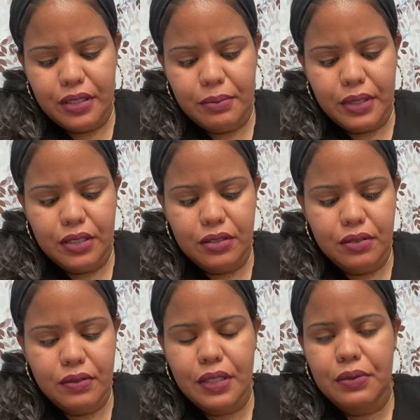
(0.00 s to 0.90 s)
I'm like, you know
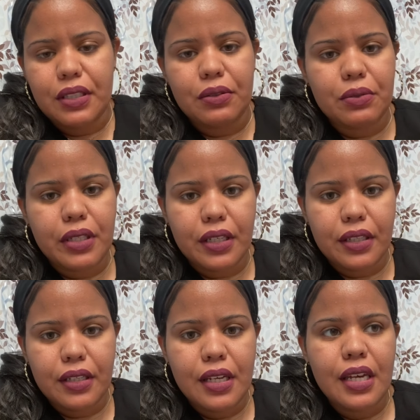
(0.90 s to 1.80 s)
what, I was like,
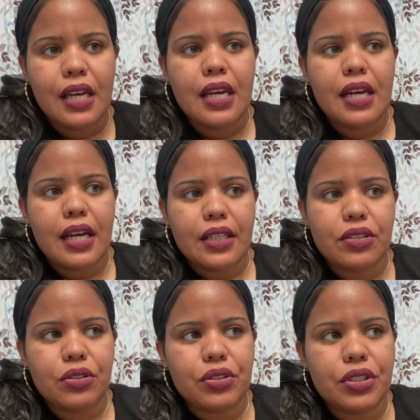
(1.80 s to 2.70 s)
okay, I
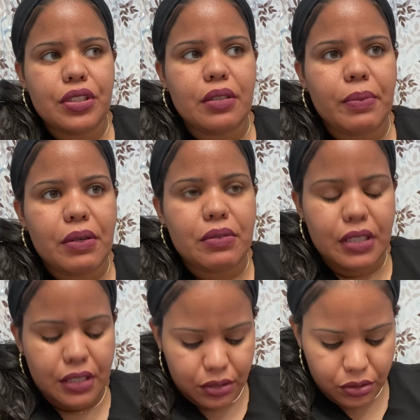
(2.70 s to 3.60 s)
searched up, I was
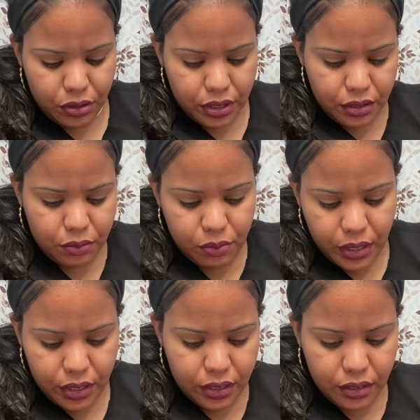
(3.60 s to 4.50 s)
like, is there any
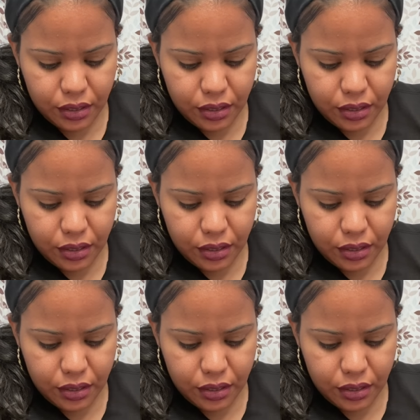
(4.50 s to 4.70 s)
way